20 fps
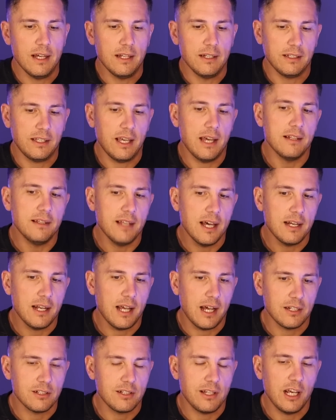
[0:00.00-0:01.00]
And can
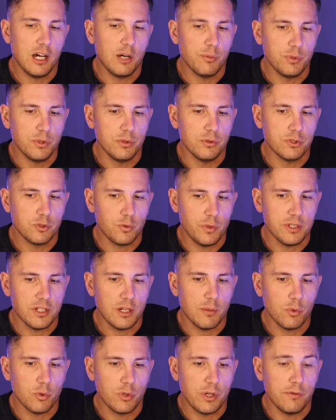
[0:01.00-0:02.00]
that actually help you squeeze
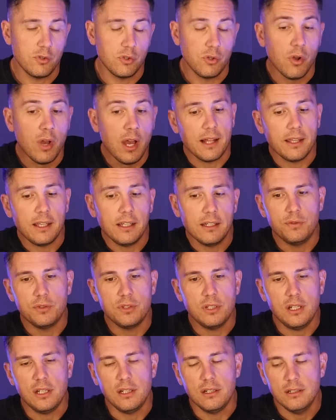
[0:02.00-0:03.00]
out more revenue? And I think we've
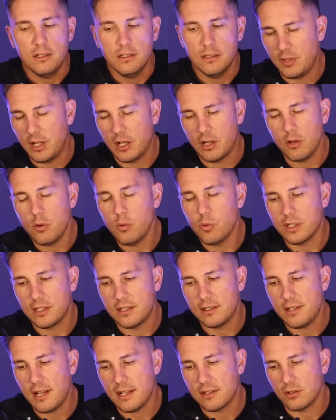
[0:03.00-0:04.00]
seen, I don't know what
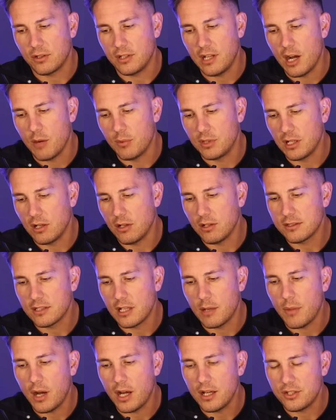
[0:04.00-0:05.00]
the stats are now, but the last
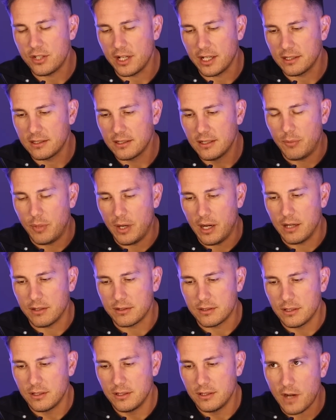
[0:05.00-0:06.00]
time I checked,
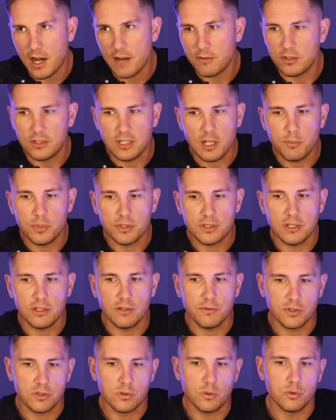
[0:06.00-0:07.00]
about 5 to
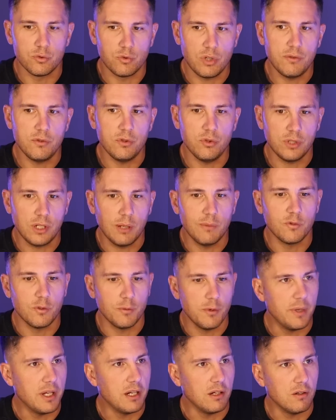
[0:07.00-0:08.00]
10% of a store's revenue come
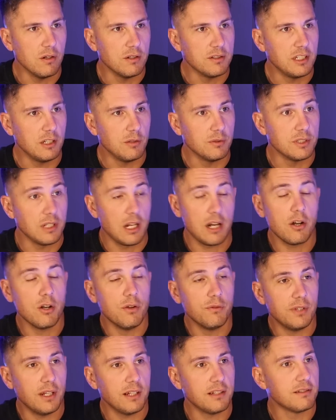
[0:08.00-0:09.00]
from abandoned cart sequences. I don't
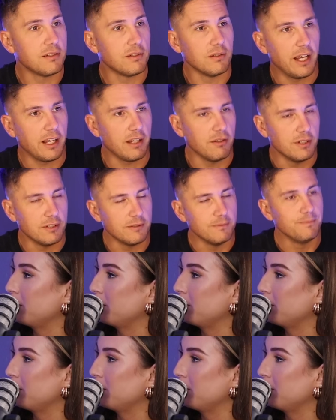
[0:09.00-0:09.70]
know if that's accurate.